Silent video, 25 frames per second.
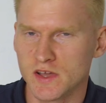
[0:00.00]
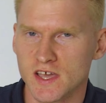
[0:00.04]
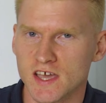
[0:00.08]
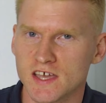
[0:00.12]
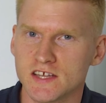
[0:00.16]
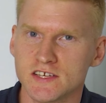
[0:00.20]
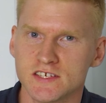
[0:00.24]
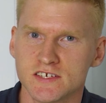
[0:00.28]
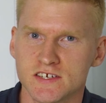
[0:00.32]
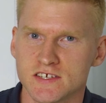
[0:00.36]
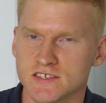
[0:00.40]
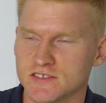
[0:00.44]

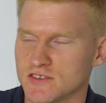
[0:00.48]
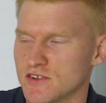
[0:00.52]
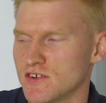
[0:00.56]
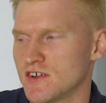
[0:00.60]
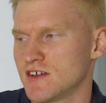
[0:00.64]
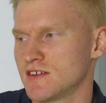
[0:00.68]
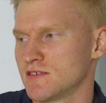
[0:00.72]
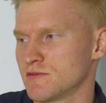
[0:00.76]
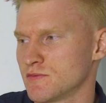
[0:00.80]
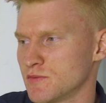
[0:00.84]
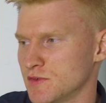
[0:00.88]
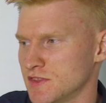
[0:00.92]
cage
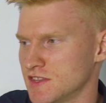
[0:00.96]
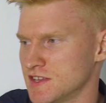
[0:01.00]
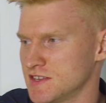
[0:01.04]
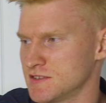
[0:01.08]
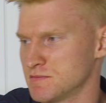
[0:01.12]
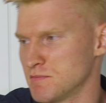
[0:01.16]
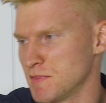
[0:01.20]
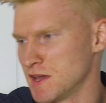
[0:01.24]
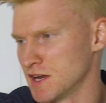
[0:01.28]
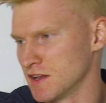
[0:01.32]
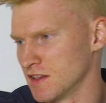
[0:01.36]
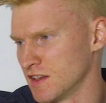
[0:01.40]
design with
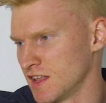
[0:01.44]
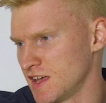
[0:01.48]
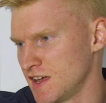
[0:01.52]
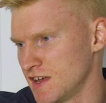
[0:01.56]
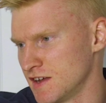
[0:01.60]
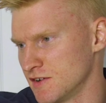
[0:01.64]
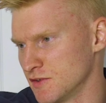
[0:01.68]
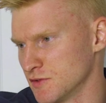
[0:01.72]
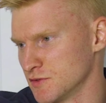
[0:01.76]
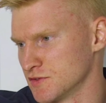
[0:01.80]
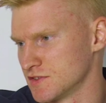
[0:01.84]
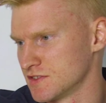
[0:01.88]
these metal
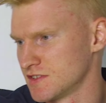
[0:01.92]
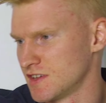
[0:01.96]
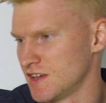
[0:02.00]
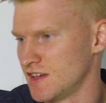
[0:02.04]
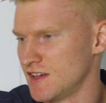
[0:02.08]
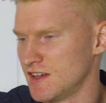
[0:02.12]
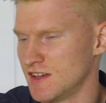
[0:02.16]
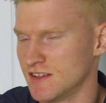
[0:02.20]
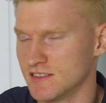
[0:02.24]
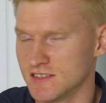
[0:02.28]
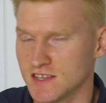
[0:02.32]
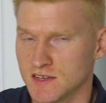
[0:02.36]
handles.
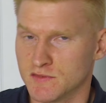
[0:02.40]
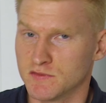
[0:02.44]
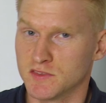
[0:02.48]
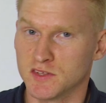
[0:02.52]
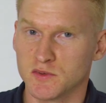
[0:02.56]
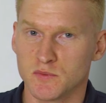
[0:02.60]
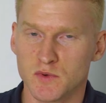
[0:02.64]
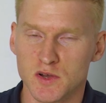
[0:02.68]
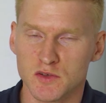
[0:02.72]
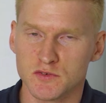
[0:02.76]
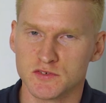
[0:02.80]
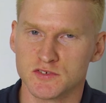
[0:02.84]

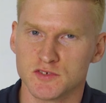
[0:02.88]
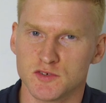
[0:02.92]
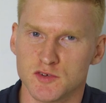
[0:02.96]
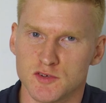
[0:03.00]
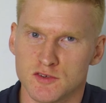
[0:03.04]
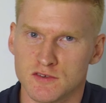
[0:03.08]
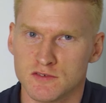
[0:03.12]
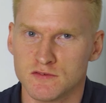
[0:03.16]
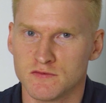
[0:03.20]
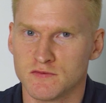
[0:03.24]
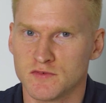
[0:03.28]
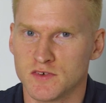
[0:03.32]
Definitely well
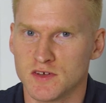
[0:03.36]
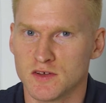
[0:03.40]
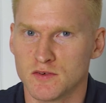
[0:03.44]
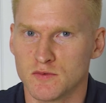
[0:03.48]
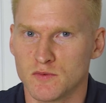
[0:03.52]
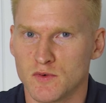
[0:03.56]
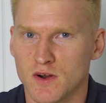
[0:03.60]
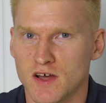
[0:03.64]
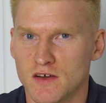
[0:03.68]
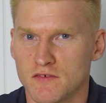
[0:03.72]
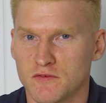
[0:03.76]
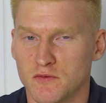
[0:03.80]
suited for
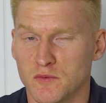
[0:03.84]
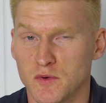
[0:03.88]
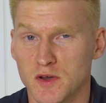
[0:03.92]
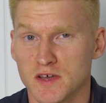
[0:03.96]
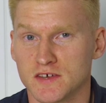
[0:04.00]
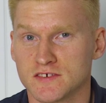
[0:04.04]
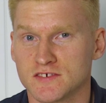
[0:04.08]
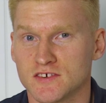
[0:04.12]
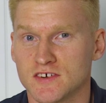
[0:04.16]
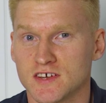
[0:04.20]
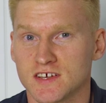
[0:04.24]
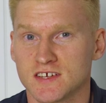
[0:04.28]
rough
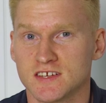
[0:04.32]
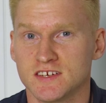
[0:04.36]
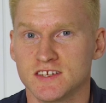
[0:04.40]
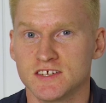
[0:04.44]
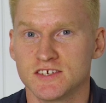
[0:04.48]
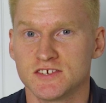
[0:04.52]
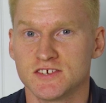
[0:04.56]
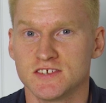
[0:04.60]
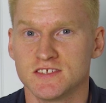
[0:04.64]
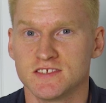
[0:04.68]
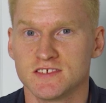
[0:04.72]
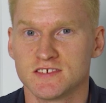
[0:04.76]
worksite
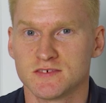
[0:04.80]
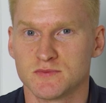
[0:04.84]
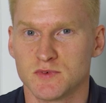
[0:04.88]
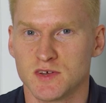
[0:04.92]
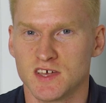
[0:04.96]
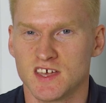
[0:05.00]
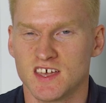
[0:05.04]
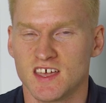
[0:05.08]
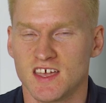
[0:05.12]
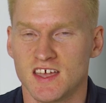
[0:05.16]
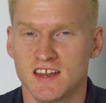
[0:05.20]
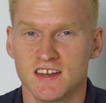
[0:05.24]
conditions
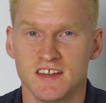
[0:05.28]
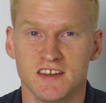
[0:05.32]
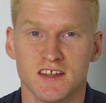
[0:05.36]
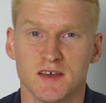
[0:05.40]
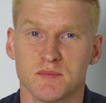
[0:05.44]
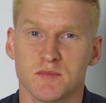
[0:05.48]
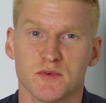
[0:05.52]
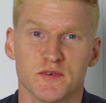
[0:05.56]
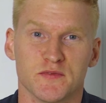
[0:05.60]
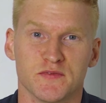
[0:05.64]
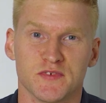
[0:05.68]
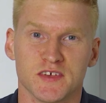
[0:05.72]
where any
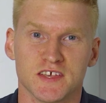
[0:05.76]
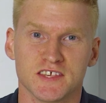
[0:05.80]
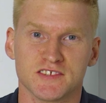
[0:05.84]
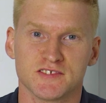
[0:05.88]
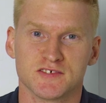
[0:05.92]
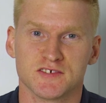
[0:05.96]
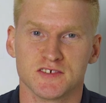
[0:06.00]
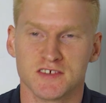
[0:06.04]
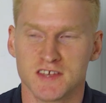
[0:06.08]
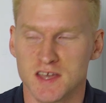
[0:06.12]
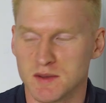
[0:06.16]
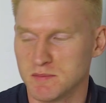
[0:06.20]
number of
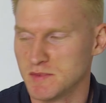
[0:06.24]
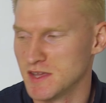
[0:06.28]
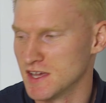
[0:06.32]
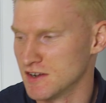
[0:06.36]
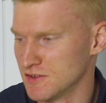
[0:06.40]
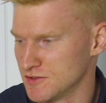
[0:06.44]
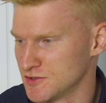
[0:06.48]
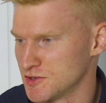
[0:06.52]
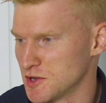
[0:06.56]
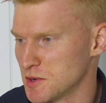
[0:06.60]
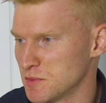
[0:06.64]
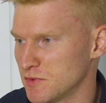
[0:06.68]
things could come
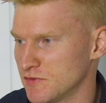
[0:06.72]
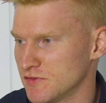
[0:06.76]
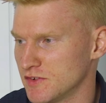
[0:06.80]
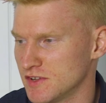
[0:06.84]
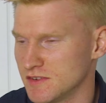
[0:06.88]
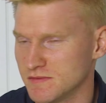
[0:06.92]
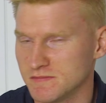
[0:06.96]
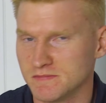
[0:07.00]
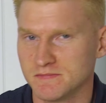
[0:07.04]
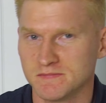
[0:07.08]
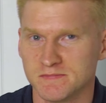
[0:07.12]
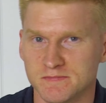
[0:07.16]
down on top of
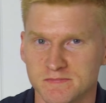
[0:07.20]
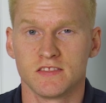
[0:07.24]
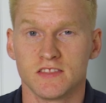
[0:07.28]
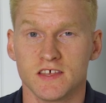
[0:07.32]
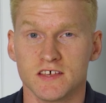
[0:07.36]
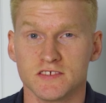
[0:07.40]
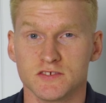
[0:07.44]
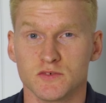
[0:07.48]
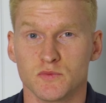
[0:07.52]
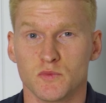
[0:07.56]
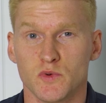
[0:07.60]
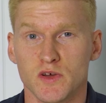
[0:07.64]
it.
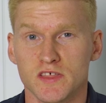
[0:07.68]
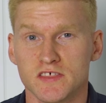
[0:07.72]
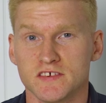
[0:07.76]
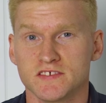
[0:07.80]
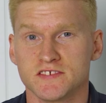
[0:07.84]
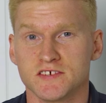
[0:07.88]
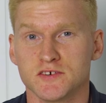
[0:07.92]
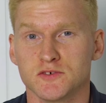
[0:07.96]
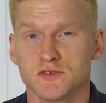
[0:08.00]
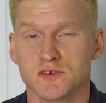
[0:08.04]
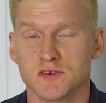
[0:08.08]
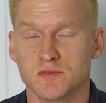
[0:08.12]
There's a weather
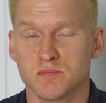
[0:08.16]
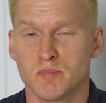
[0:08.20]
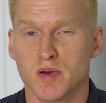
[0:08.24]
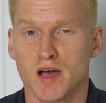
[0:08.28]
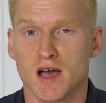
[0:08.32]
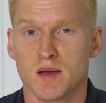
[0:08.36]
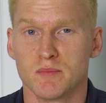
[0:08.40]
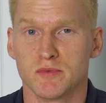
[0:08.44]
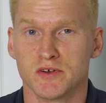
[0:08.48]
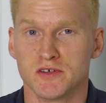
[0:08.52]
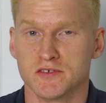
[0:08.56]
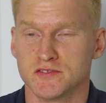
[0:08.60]
sealed
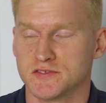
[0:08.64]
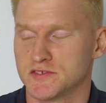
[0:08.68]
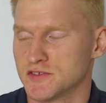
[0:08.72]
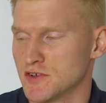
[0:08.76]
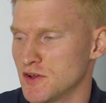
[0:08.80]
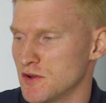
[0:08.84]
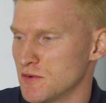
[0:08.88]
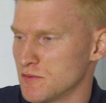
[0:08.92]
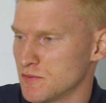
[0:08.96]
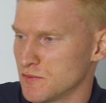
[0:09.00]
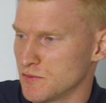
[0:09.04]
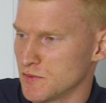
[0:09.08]
compartment on
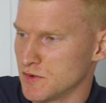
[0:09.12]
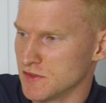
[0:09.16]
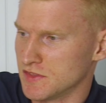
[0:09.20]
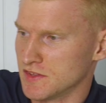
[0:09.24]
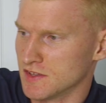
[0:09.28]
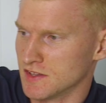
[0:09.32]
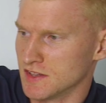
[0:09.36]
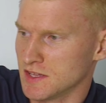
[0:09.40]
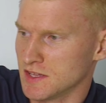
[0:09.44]
top with a